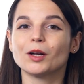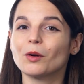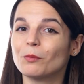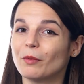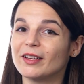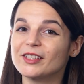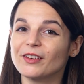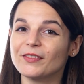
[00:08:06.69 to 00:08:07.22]

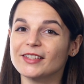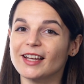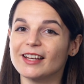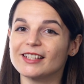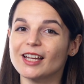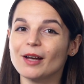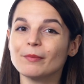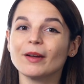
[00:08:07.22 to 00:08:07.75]
Once you've
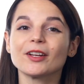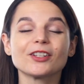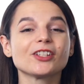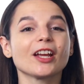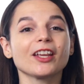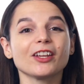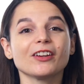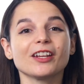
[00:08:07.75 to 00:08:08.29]
signed up,
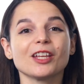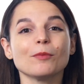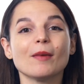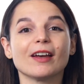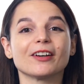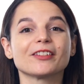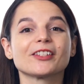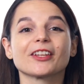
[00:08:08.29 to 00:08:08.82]
check your
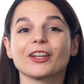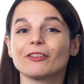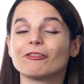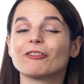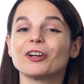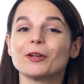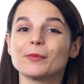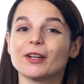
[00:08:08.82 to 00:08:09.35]
email to
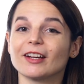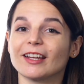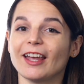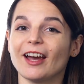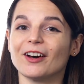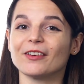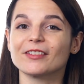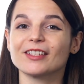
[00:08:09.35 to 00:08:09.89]
confirm your
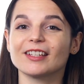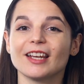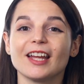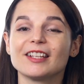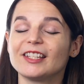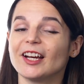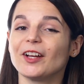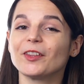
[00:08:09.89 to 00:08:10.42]
account
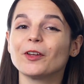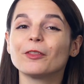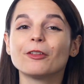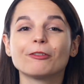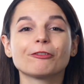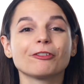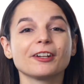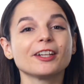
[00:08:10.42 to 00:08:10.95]
and download the
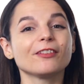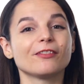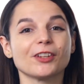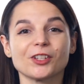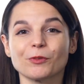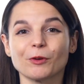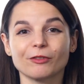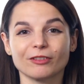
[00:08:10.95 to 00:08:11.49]
free
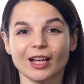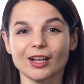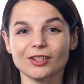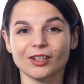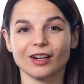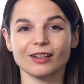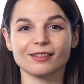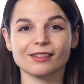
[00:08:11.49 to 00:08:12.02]
visual
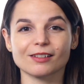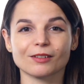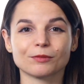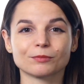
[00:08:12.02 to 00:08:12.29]
flashcards.